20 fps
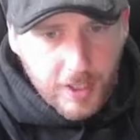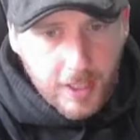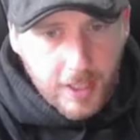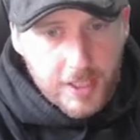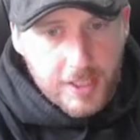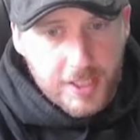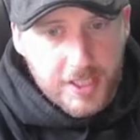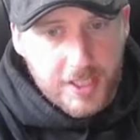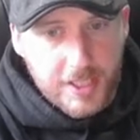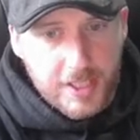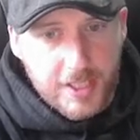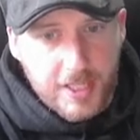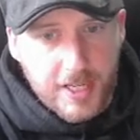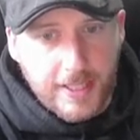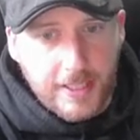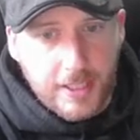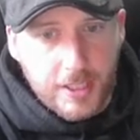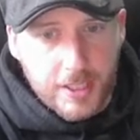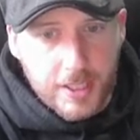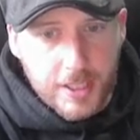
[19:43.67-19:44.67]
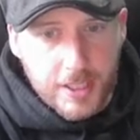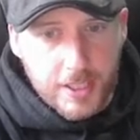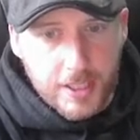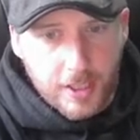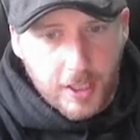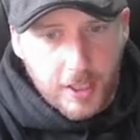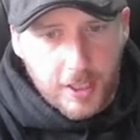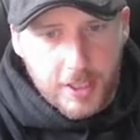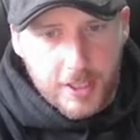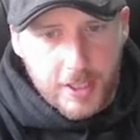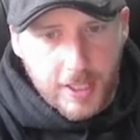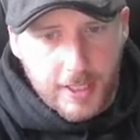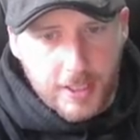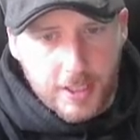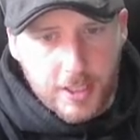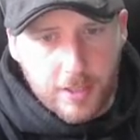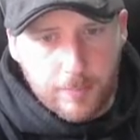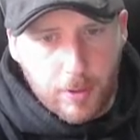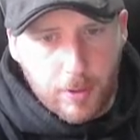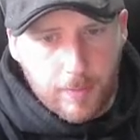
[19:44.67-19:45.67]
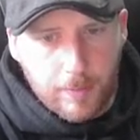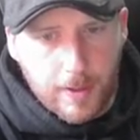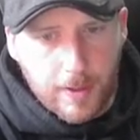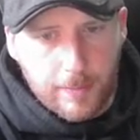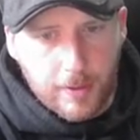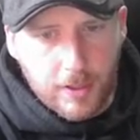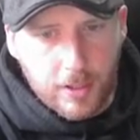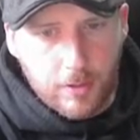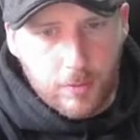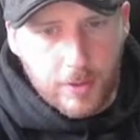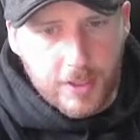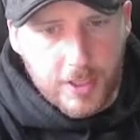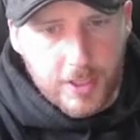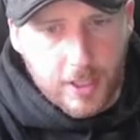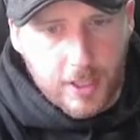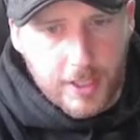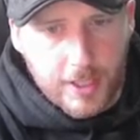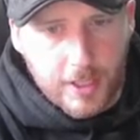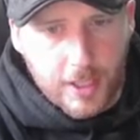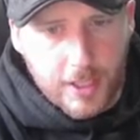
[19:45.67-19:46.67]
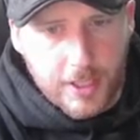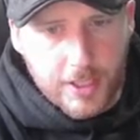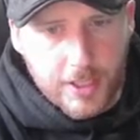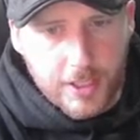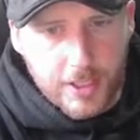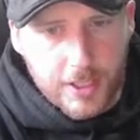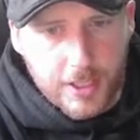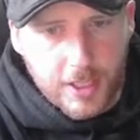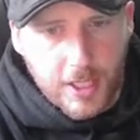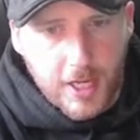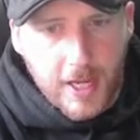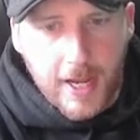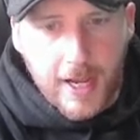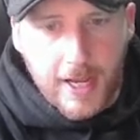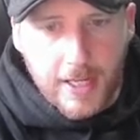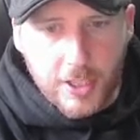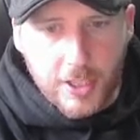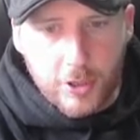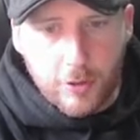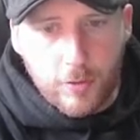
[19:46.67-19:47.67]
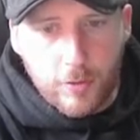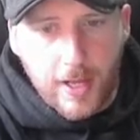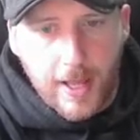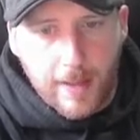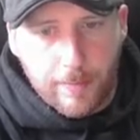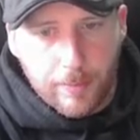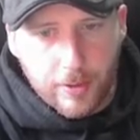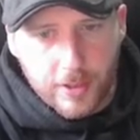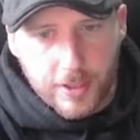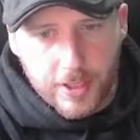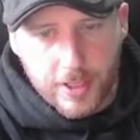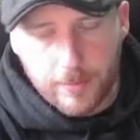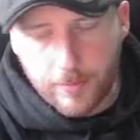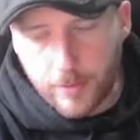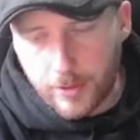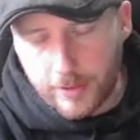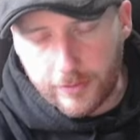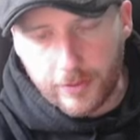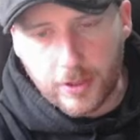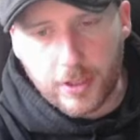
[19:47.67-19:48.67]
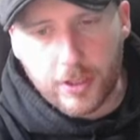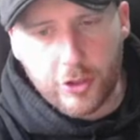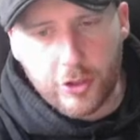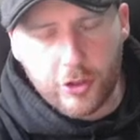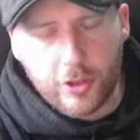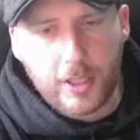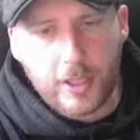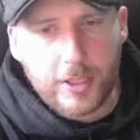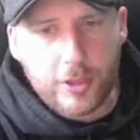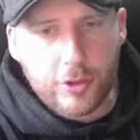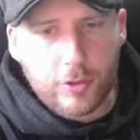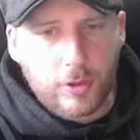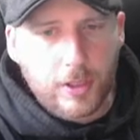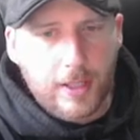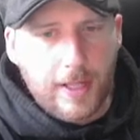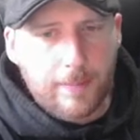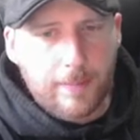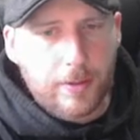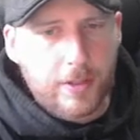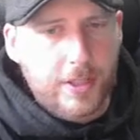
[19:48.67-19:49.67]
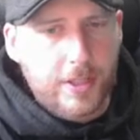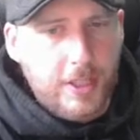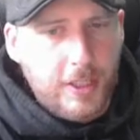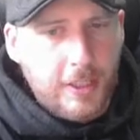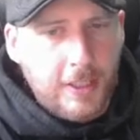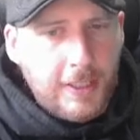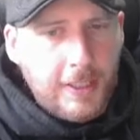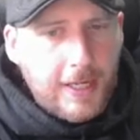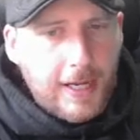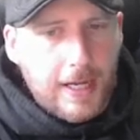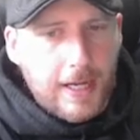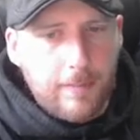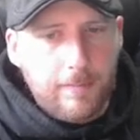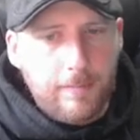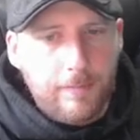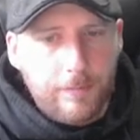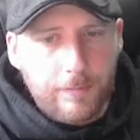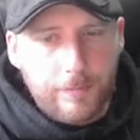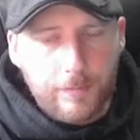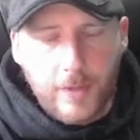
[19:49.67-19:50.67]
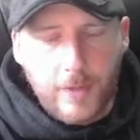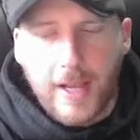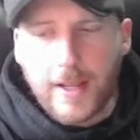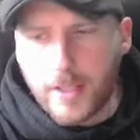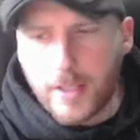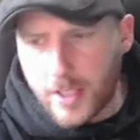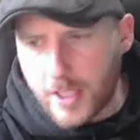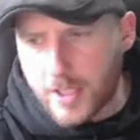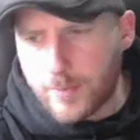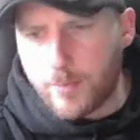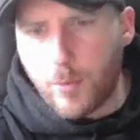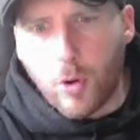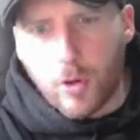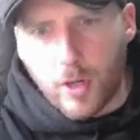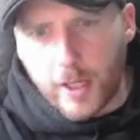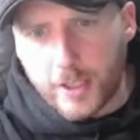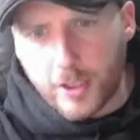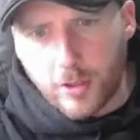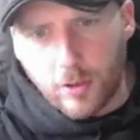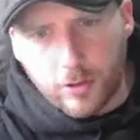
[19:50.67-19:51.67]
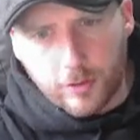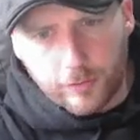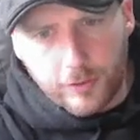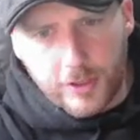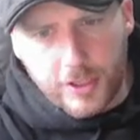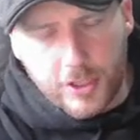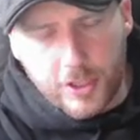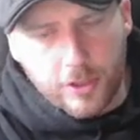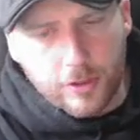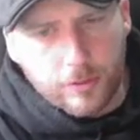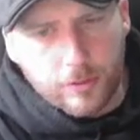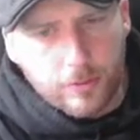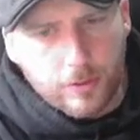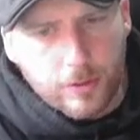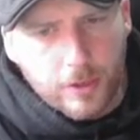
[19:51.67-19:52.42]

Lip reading: Snakes tend to pop up a lot with Dionysus, as do leopards. I'm not even going to try and draw a leopard. And there's more iconography too.